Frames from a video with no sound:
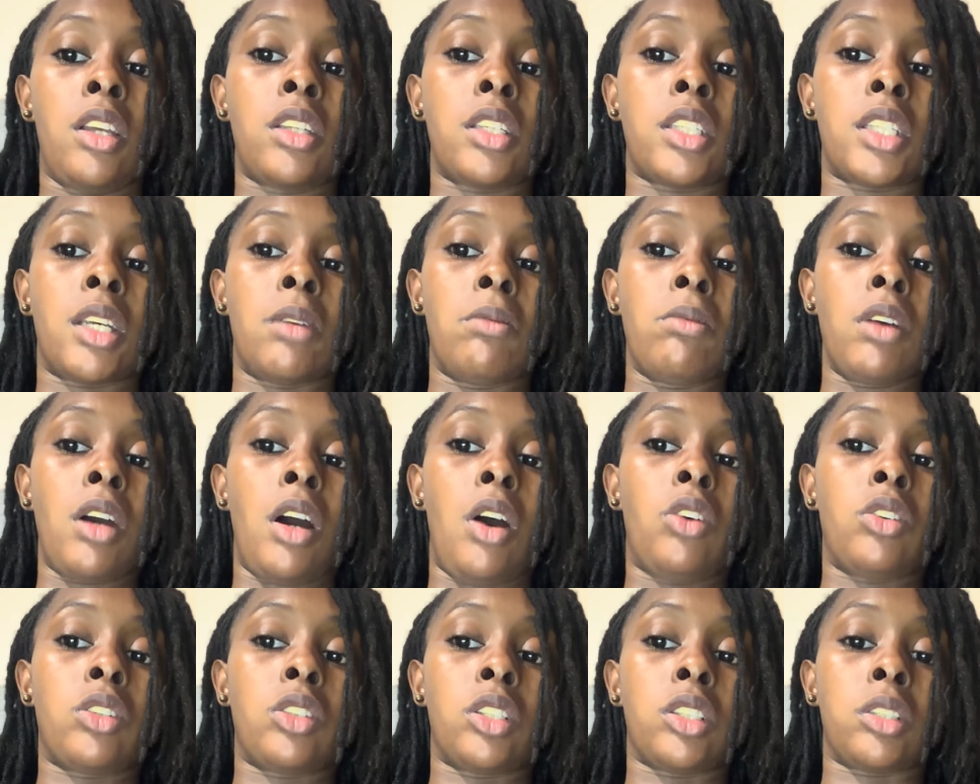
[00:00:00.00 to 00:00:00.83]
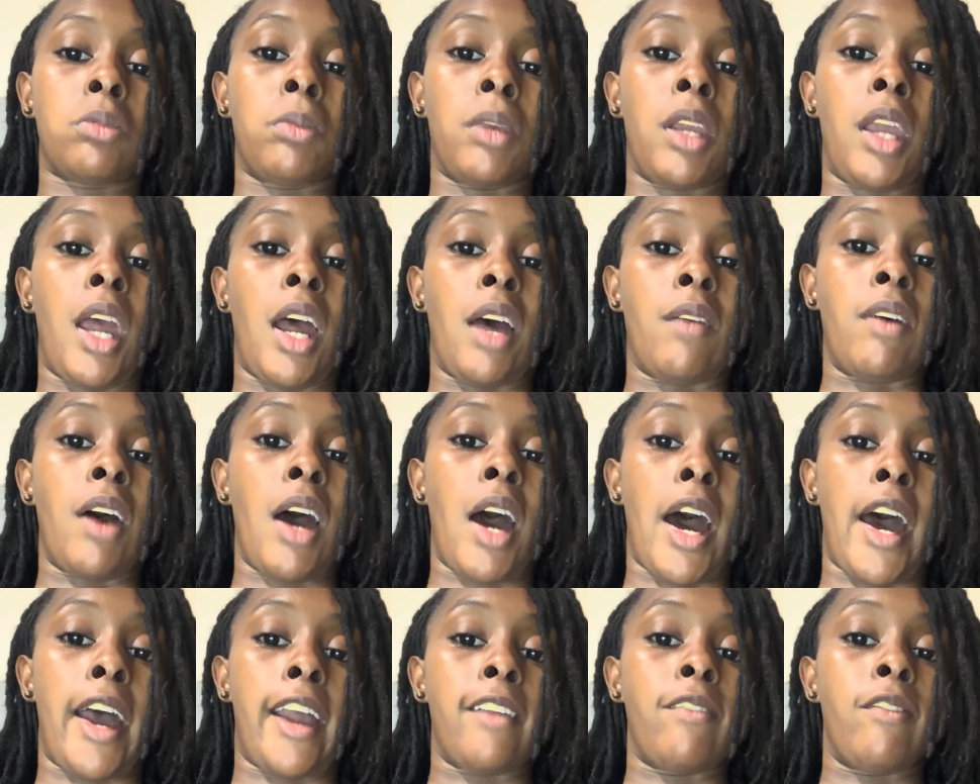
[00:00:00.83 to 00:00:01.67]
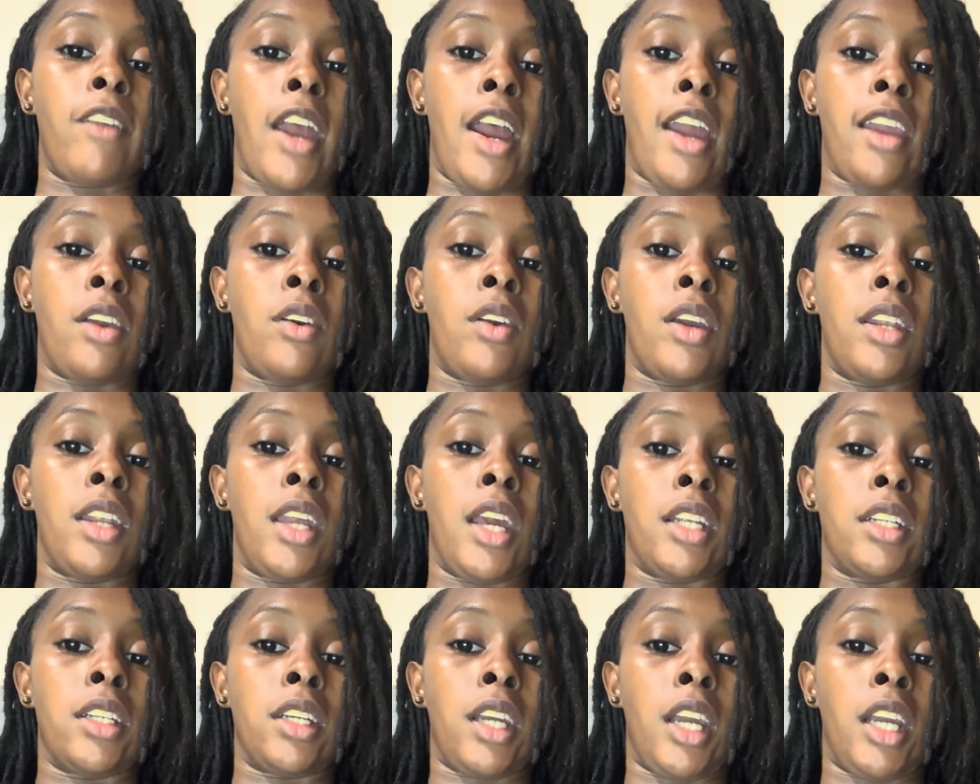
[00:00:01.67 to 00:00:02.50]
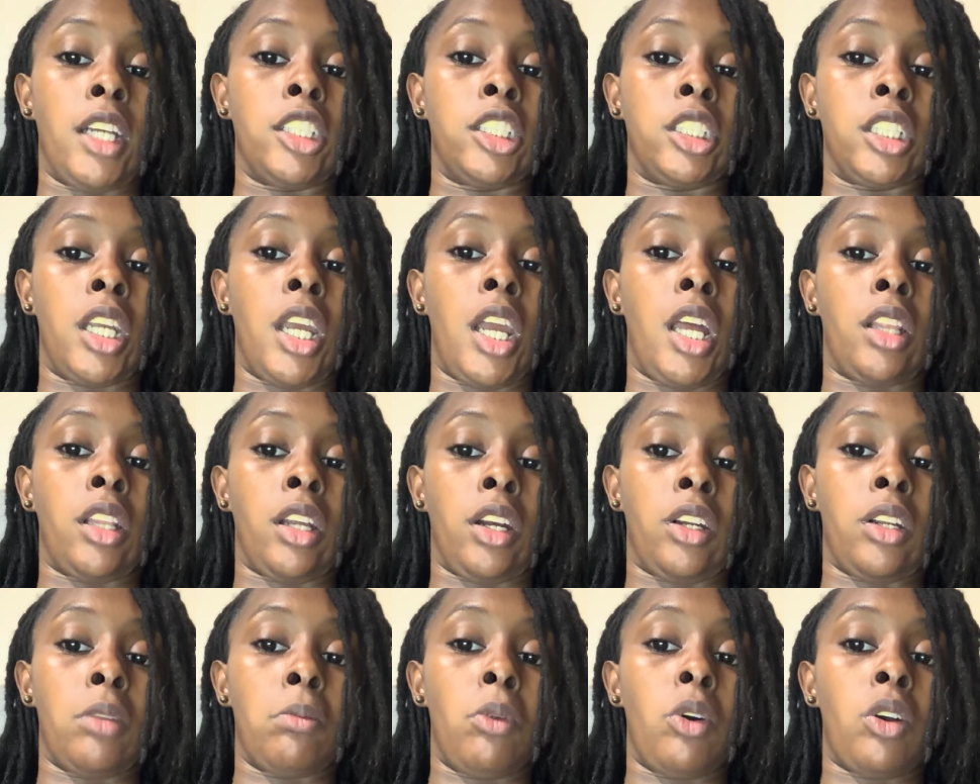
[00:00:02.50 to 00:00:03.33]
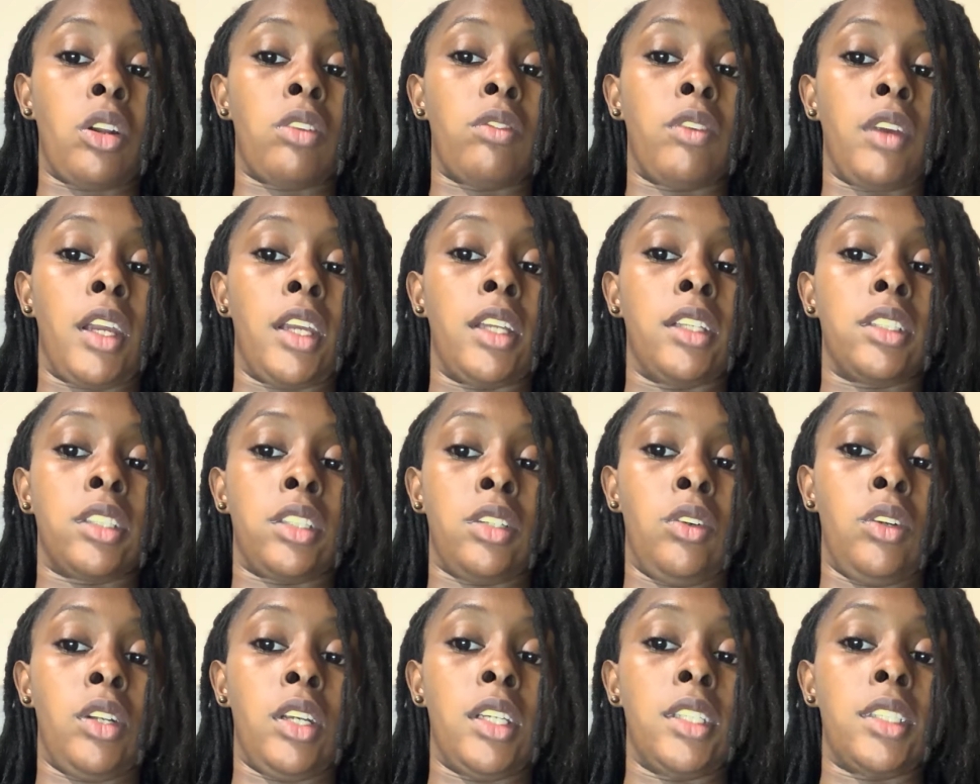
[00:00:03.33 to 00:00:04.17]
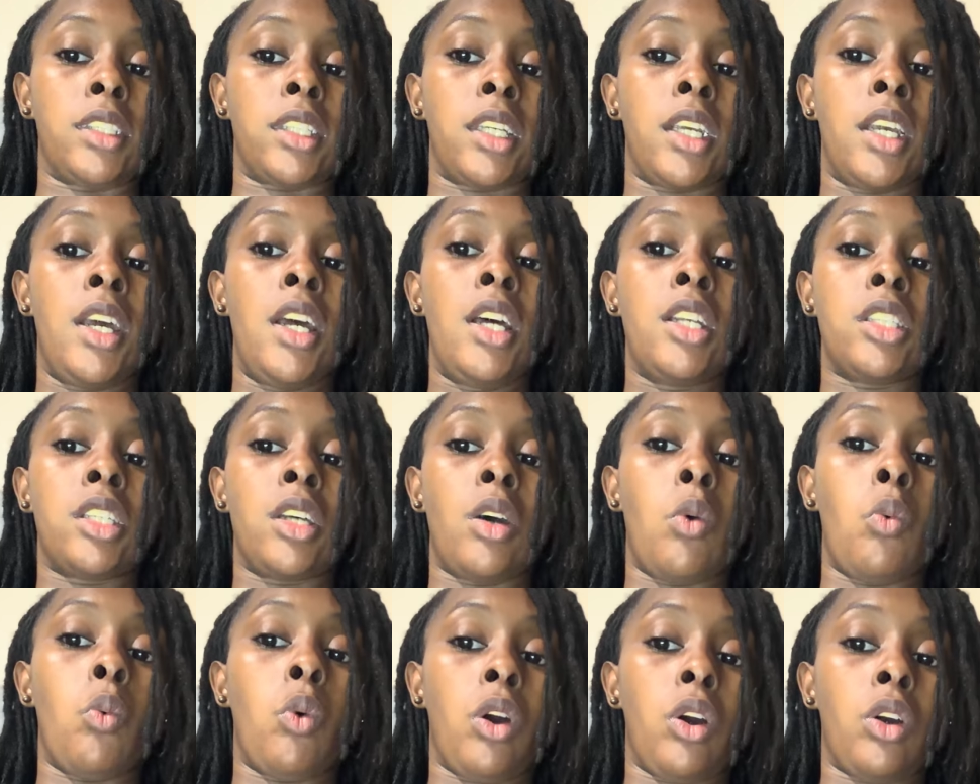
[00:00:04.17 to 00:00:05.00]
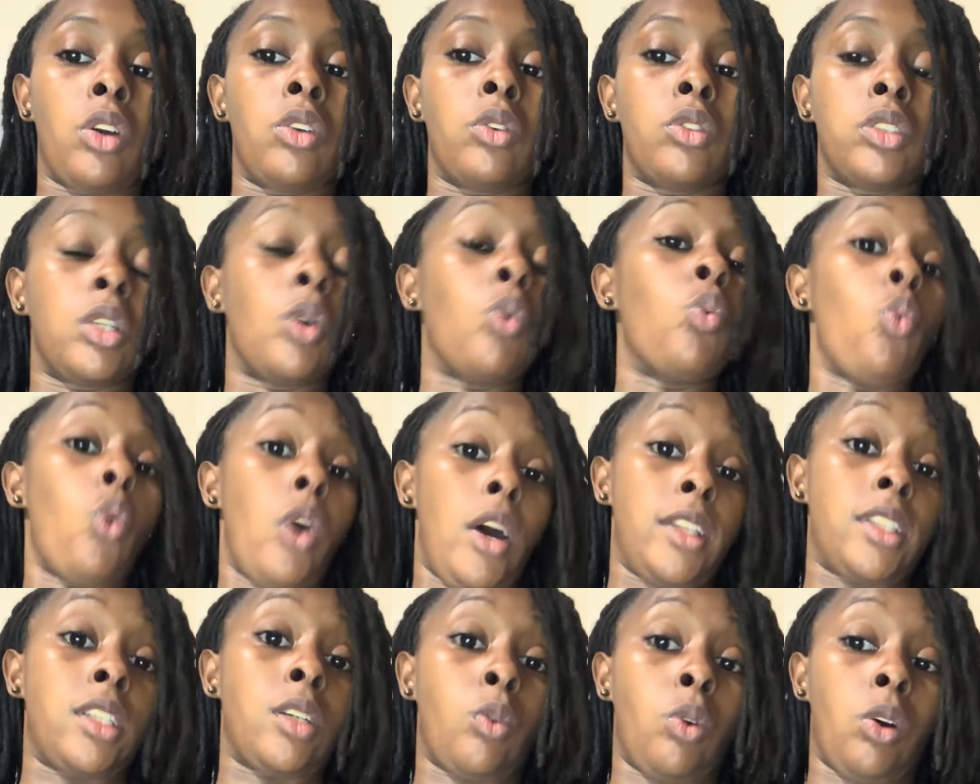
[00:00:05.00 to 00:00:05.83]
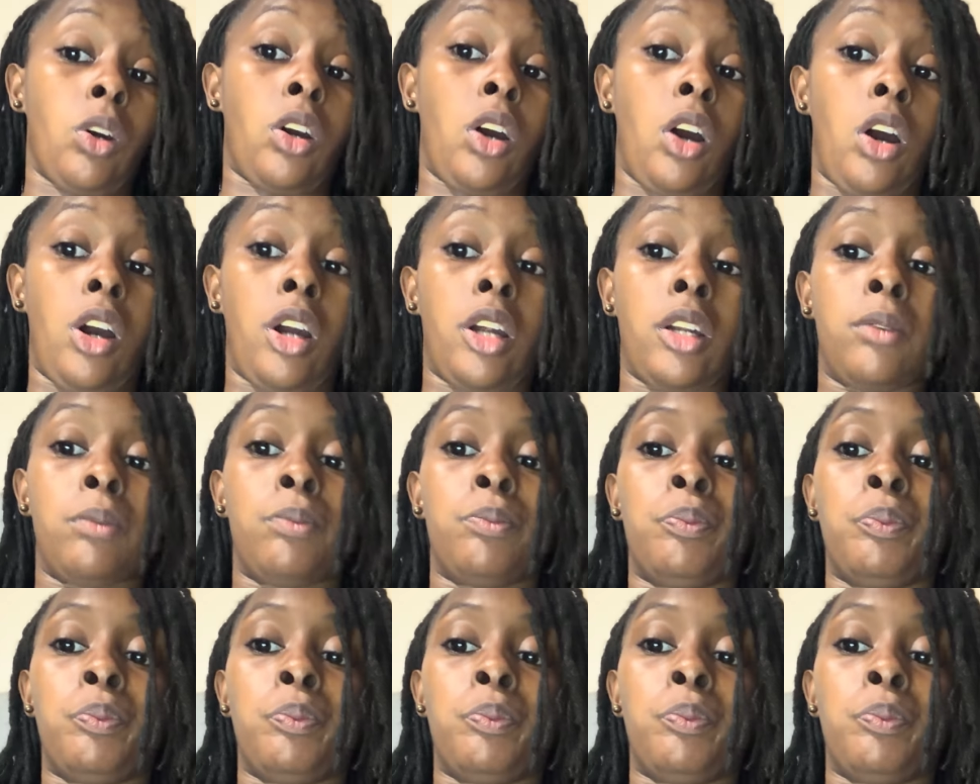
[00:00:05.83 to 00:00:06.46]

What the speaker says: Some cultures may have high value in education and learning motivate students to want to work hard.